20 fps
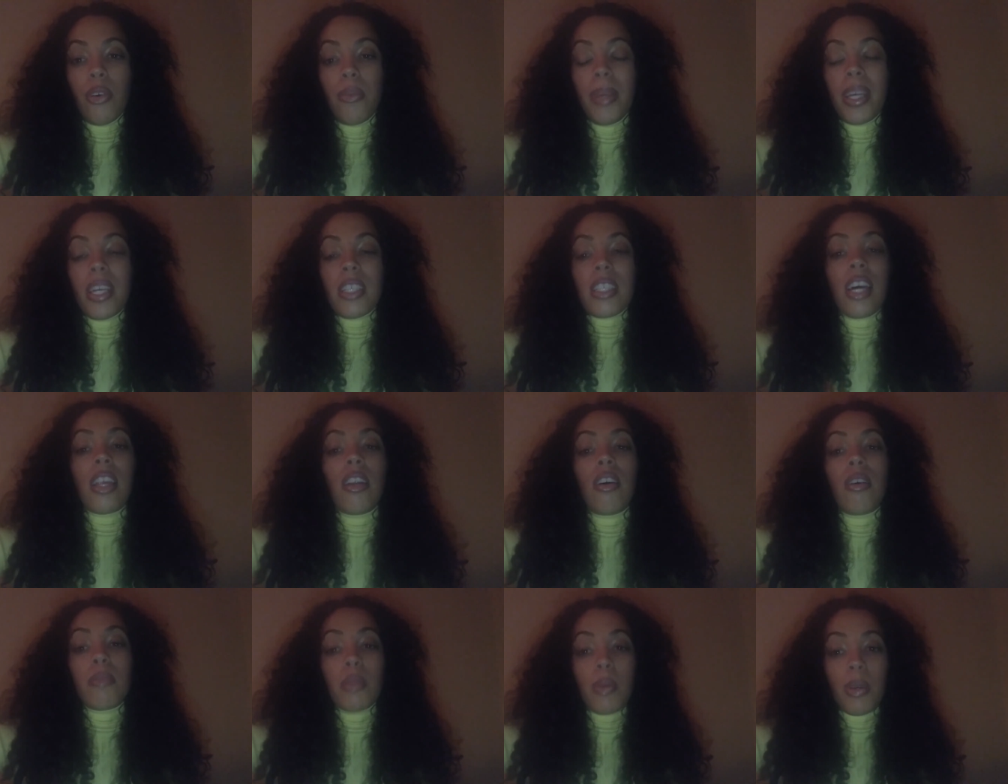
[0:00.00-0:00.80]
because I
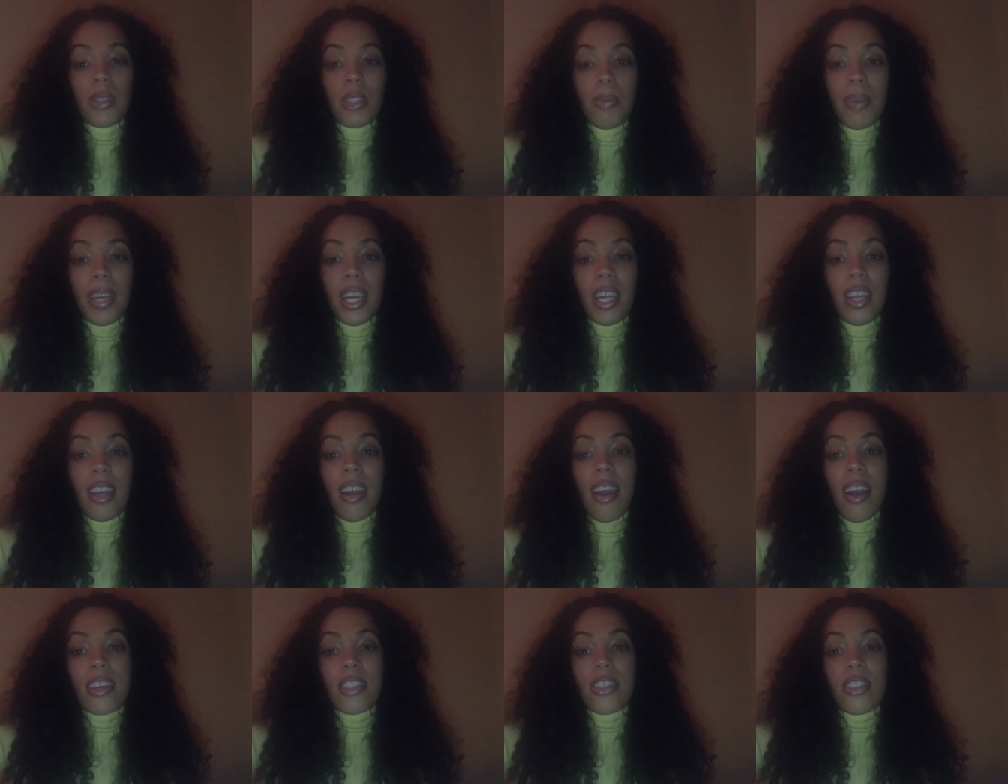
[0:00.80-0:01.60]
know I'm supposed to be getting
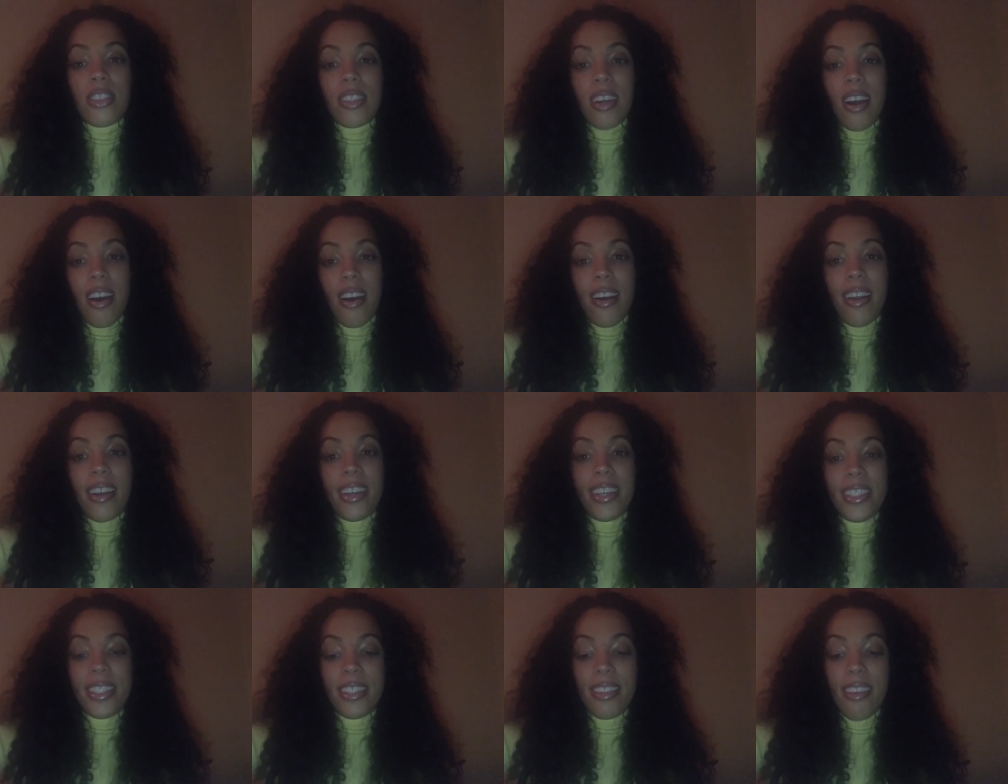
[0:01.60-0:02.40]

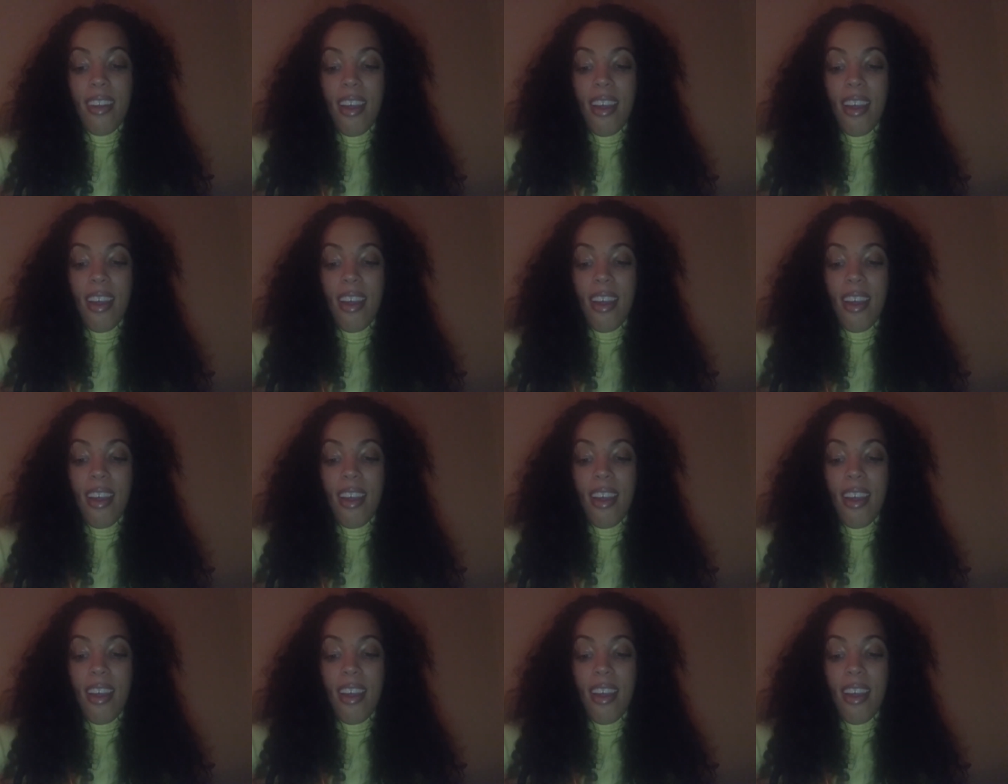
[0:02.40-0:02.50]
exercise.